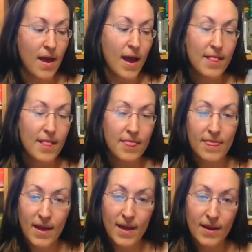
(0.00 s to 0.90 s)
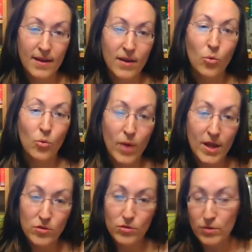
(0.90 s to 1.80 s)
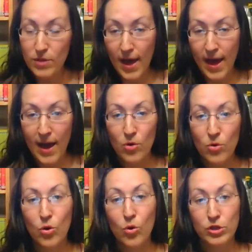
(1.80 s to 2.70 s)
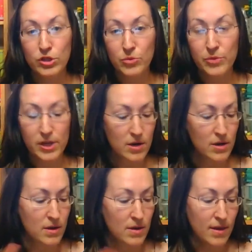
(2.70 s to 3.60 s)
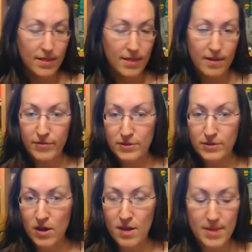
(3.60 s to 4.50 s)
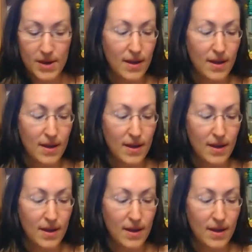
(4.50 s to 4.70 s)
And then when you do the How Old Is Your Reader, that first comment,